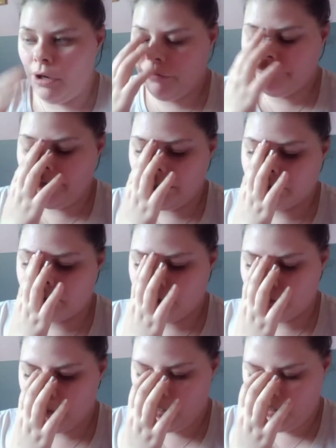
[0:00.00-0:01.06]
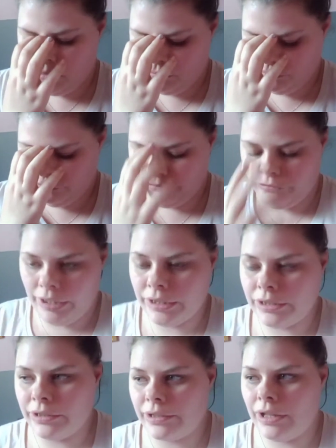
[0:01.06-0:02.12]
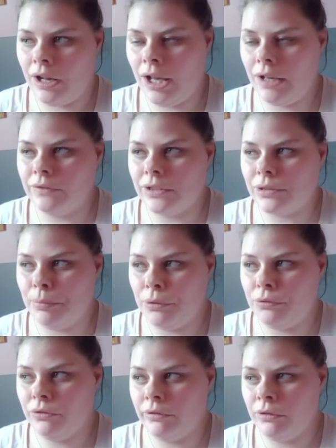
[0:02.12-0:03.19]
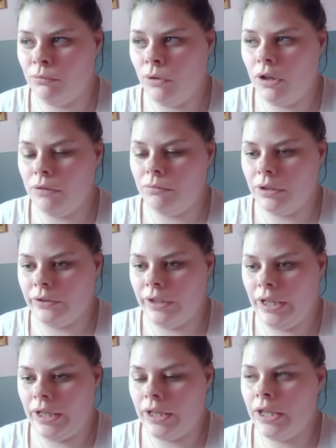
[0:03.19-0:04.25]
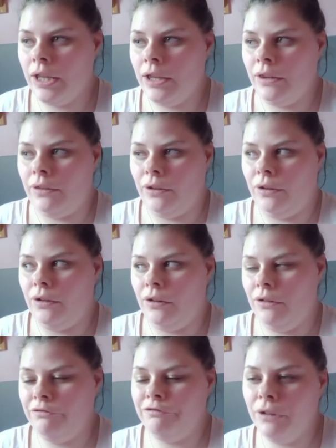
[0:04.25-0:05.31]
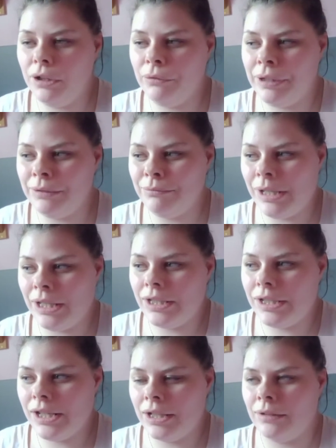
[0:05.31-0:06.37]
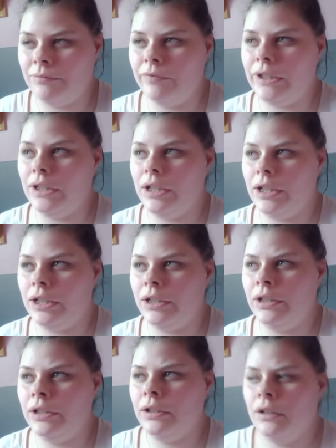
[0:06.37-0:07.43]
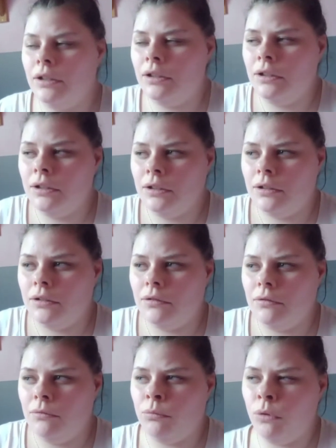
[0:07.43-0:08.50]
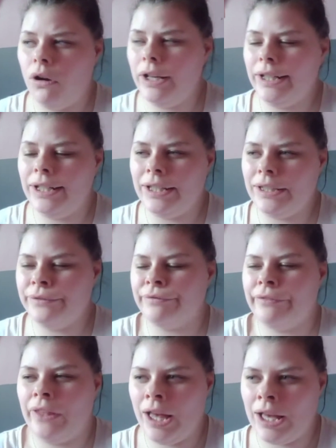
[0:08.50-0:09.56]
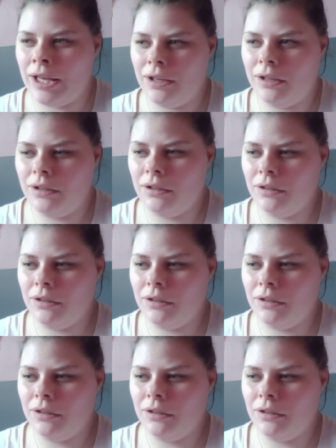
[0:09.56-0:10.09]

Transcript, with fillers: But I found some old friends that I haven't spoken to in a while on there that are following me and I'm thinking, why leave that?